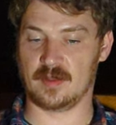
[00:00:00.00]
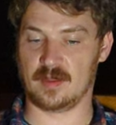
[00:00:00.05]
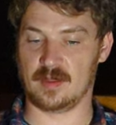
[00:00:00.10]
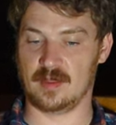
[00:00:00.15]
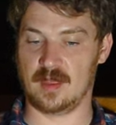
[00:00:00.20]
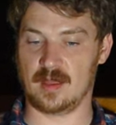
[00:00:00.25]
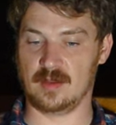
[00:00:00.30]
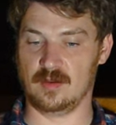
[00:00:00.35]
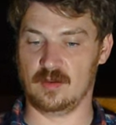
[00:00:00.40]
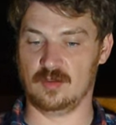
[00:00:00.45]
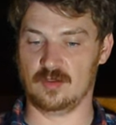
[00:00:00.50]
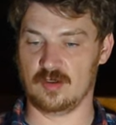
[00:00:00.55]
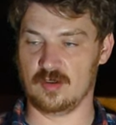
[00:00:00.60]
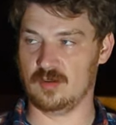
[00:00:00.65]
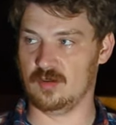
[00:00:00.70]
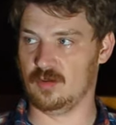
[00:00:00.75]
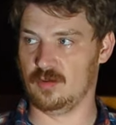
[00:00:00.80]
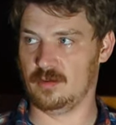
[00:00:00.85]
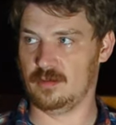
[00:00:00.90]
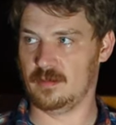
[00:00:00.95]
Something that you
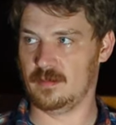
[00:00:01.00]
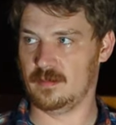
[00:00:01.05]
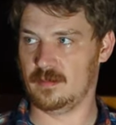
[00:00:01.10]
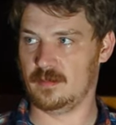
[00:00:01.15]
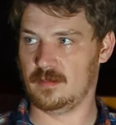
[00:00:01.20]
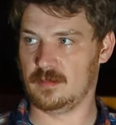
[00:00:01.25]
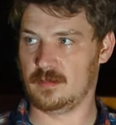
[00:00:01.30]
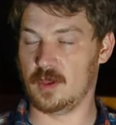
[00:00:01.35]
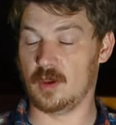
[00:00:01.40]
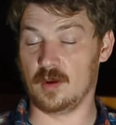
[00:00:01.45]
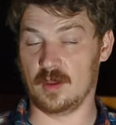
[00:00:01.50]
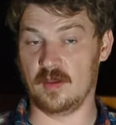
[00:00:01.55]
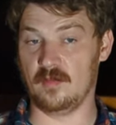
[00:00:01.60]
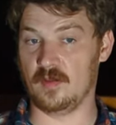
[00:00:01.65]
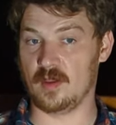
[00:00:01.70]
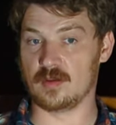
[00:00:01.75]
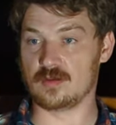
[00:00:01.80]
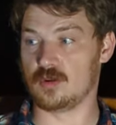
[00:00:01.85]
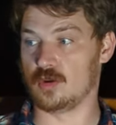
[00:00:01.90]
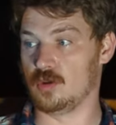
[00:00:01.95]
do, you know,
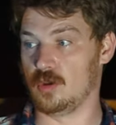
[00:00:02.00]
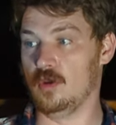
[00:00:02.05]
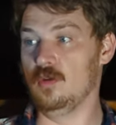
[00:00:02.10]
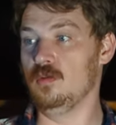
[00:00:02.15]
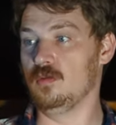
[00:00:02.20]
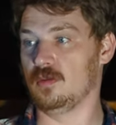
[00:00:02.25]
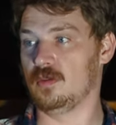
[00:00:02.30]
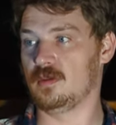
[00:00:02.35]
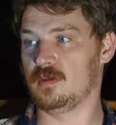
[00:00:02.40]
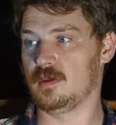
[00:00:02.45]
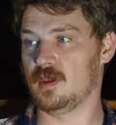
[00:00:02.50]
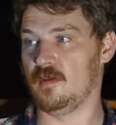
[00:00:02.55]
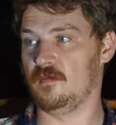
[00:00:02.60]
even in your youth,